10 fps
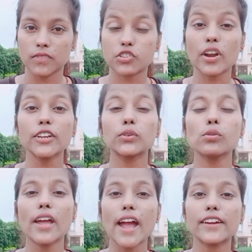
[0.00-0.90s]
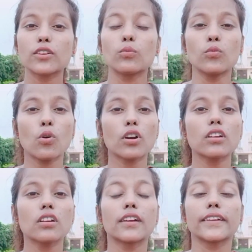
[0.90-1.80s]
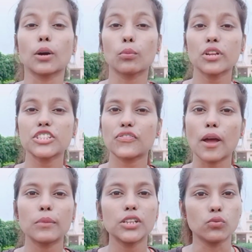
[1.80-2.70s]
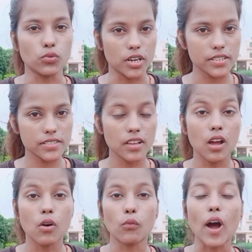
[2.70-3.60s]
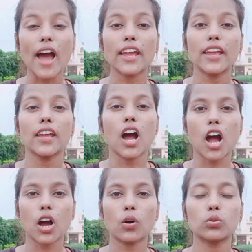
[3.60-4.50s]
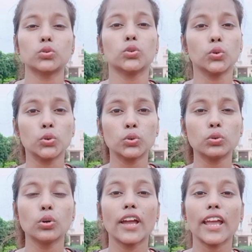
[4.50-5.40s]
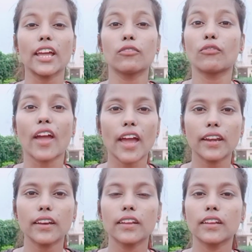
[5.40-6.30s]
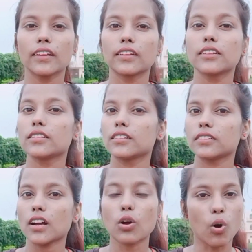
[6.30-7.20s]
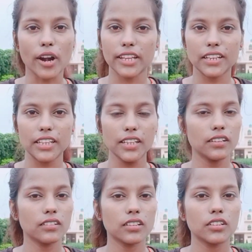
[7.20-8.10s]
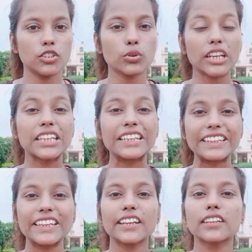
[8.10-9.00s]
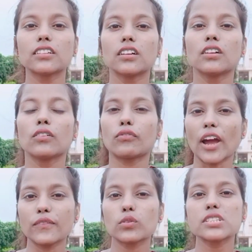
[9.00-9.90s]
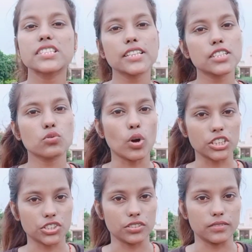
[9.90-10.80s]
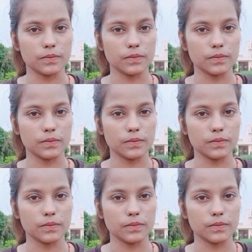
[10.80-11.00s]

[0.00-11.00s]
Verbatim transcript: Try to add more W H family words, why, how, who, and when. Accordingly, you can create five to six questions